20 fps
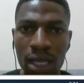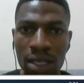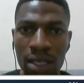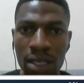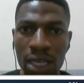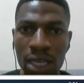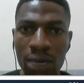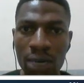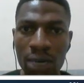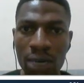
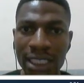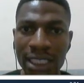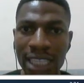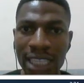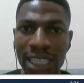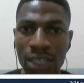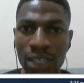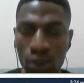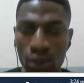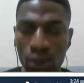Another one
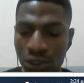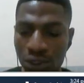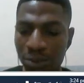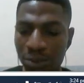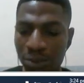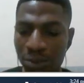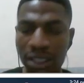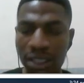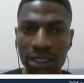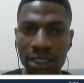is
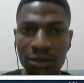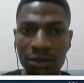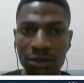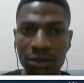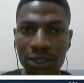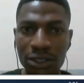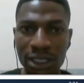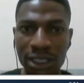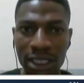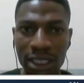endorsement,
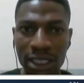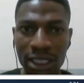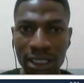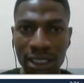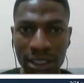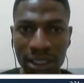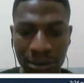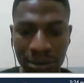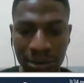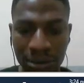for
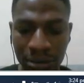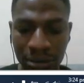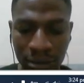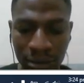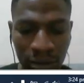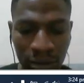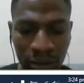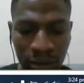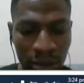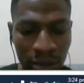instance,
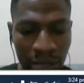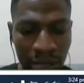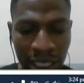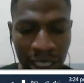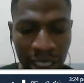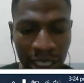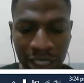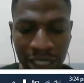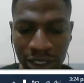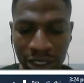
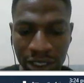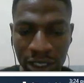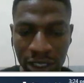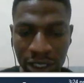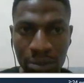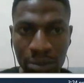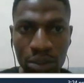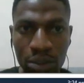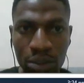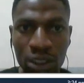Mark Angel,
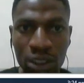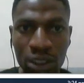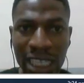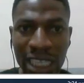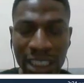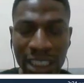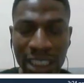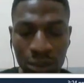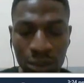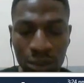because
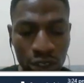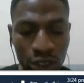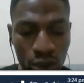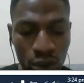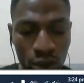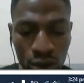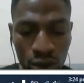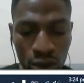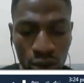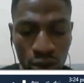as a
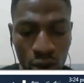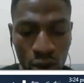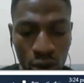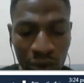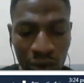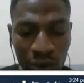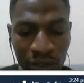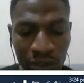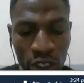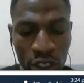result
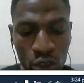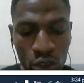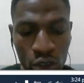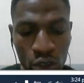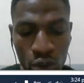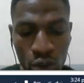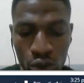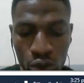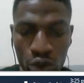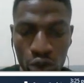of
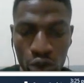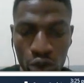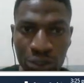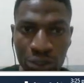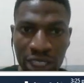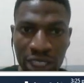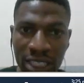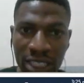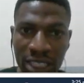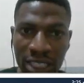your YouTube
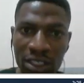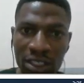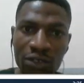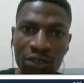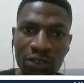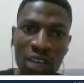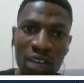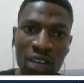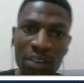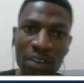channel,
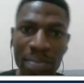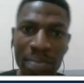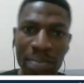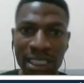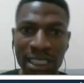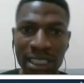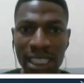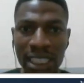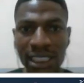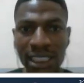if you have a
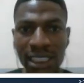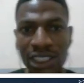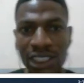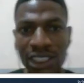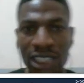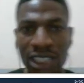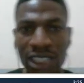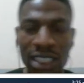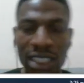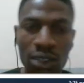personality
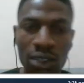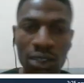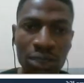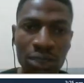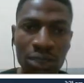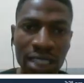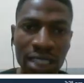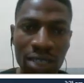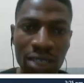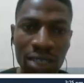channel,
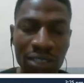which I